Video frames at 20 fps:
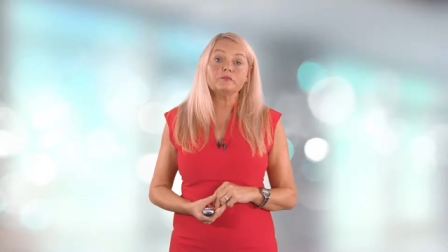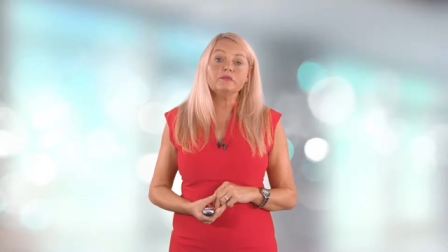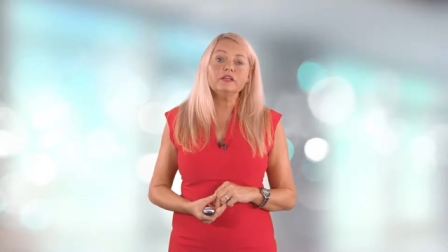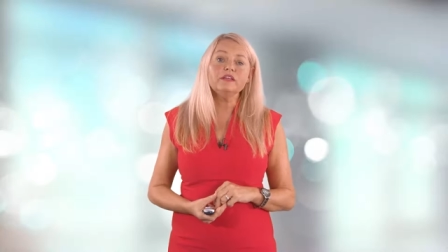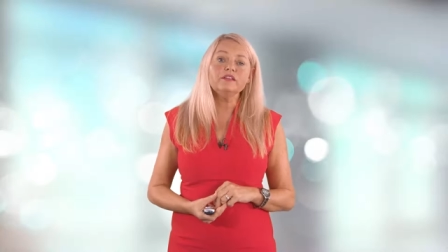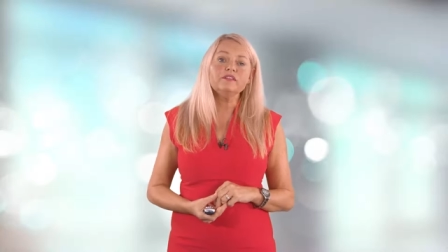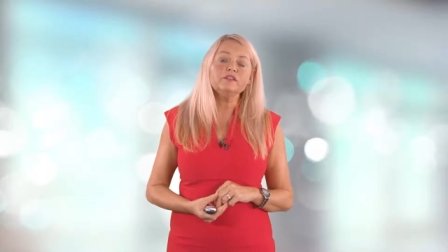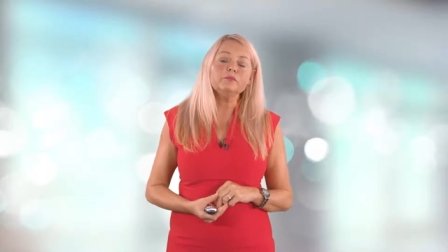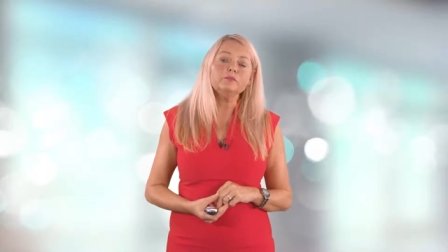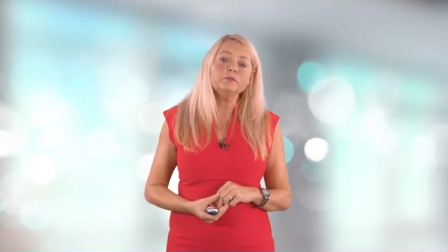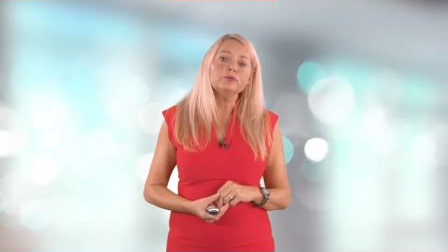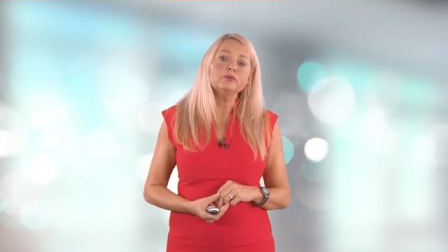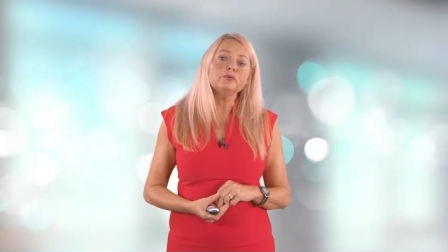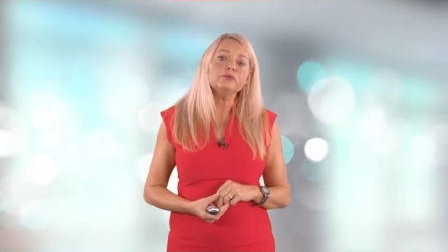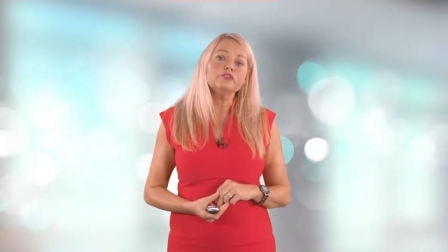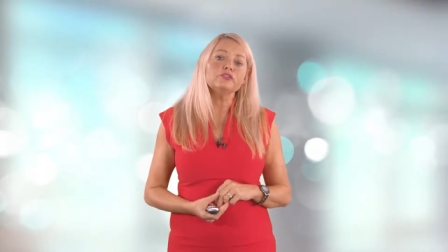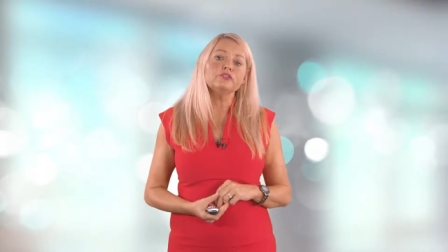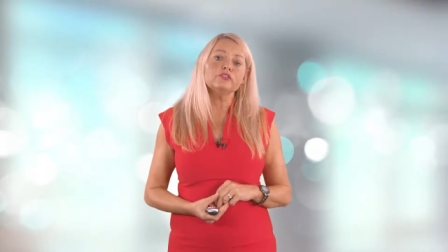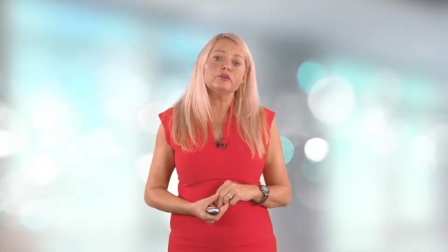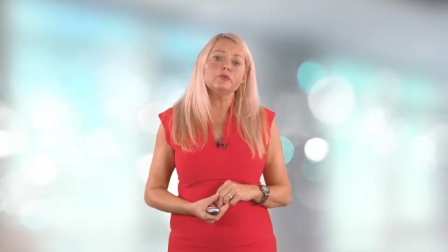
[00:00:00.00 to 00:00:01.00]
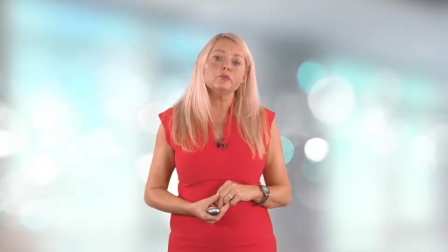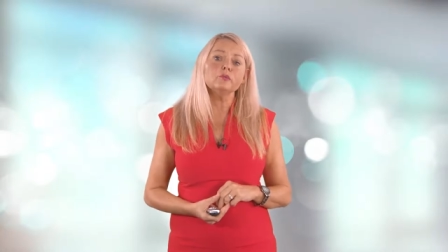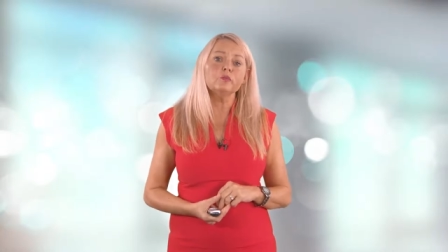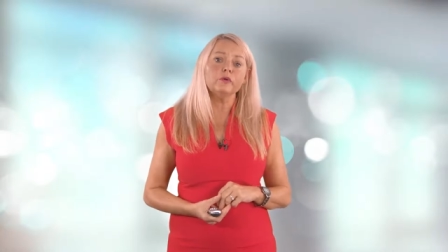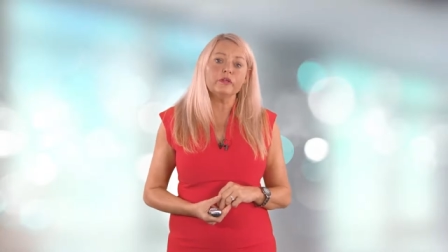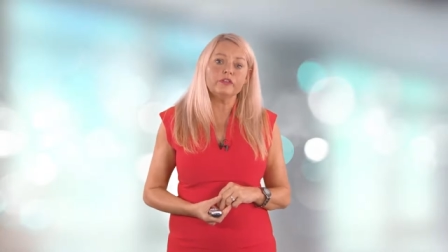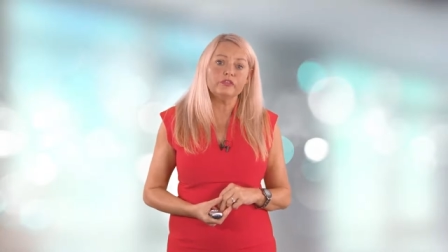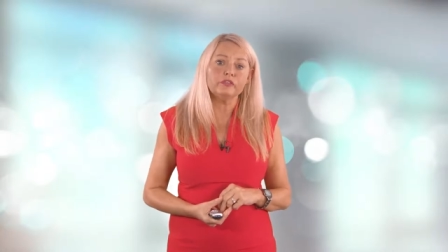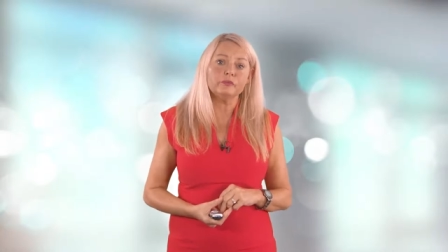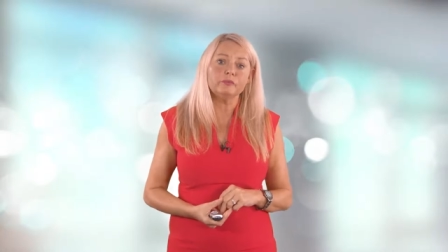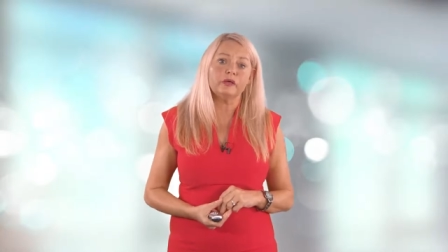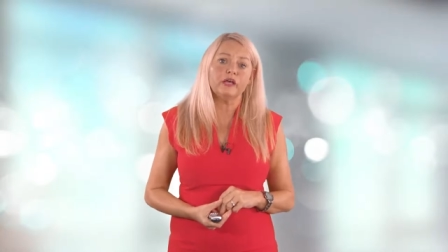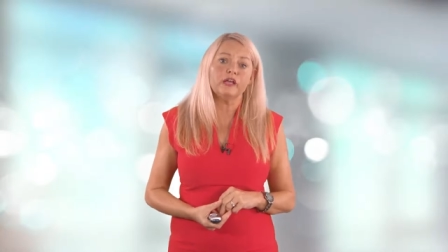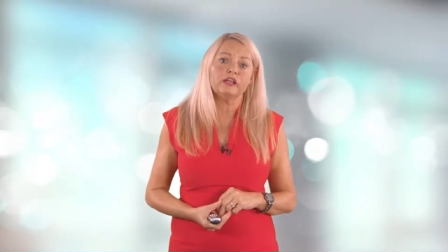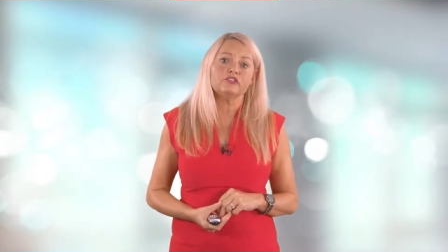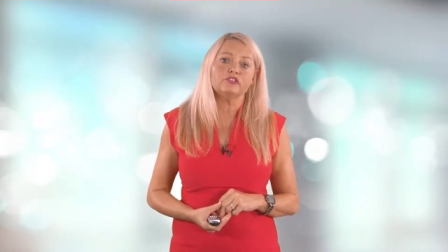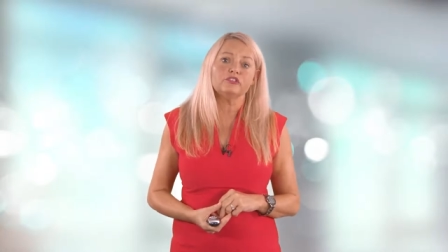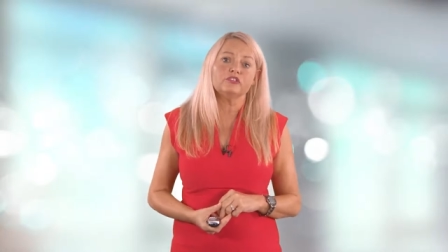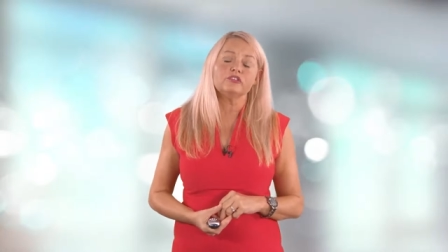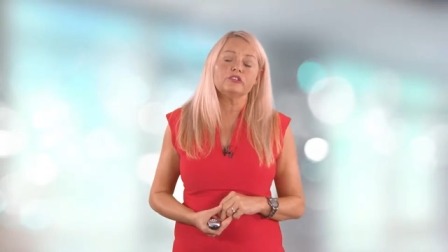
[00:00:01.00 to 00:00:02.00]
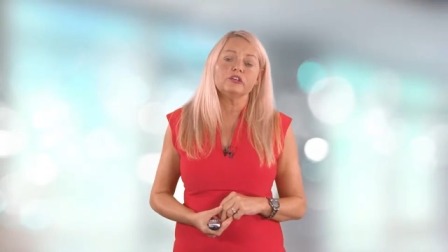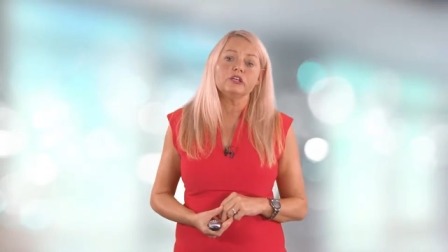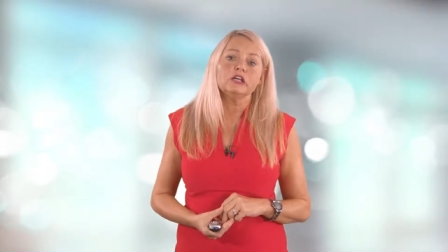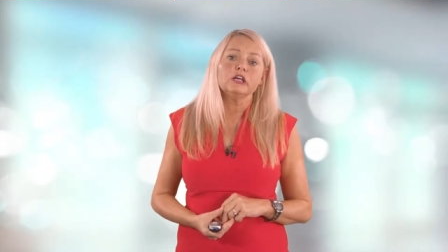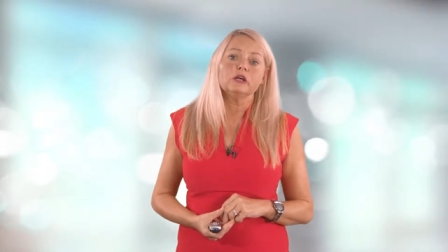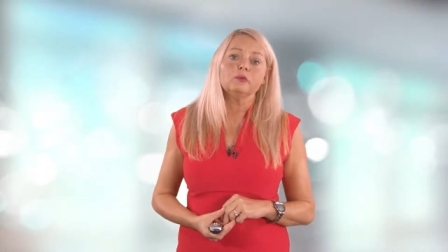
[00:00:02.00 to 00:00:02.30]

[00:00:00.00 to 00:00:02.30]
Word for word: it's important that with the patient